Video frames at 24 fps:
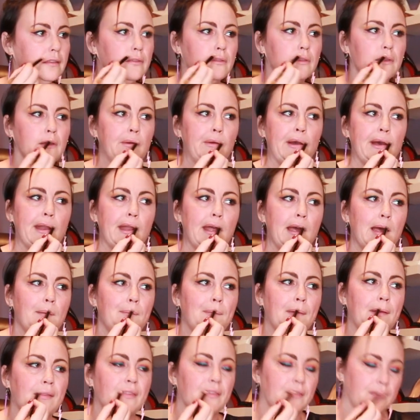See what
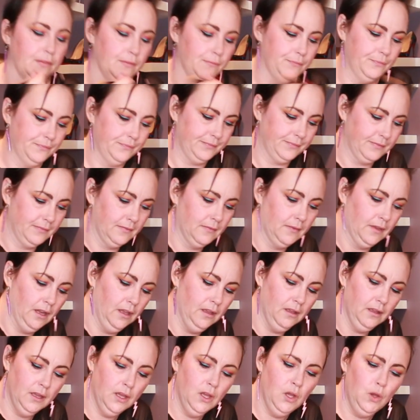happens.
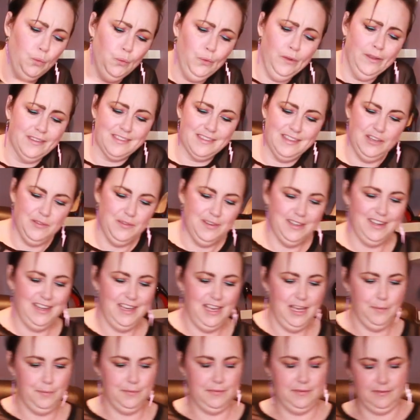We'll see what
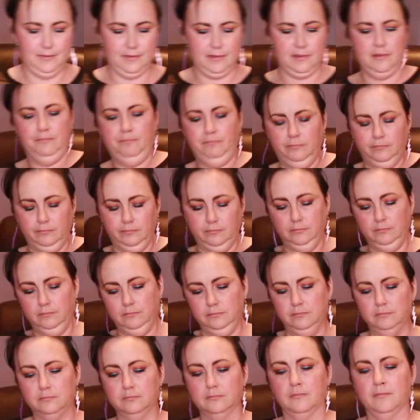happens.
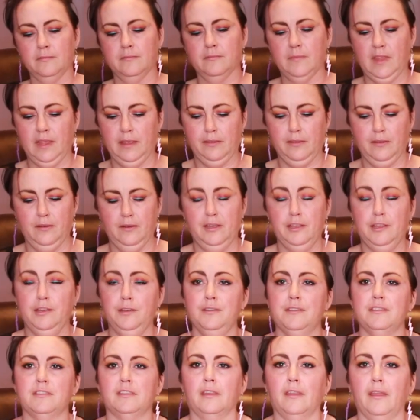So I
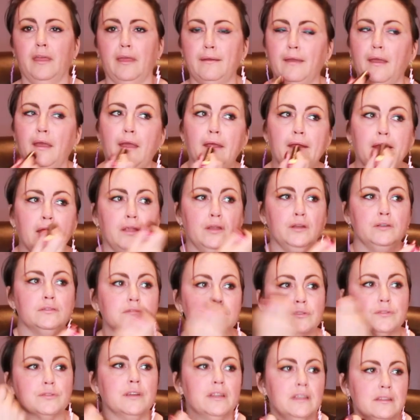used to like
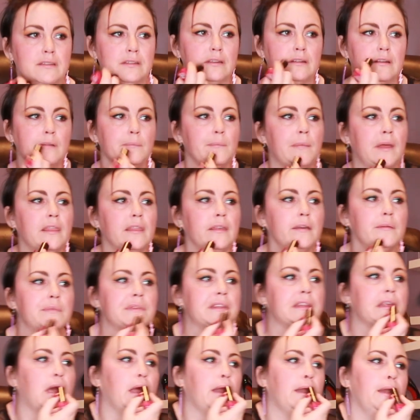trace it on my
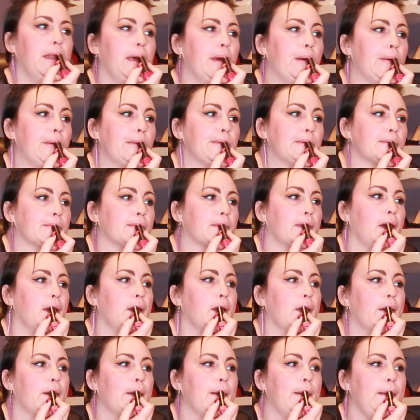lips. Now I just kind
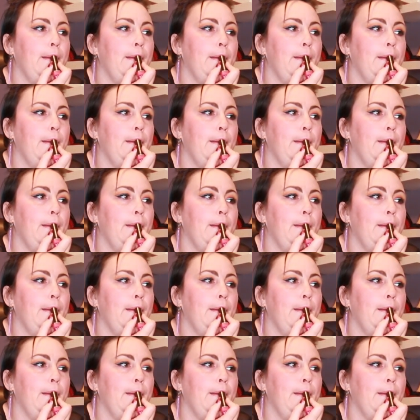of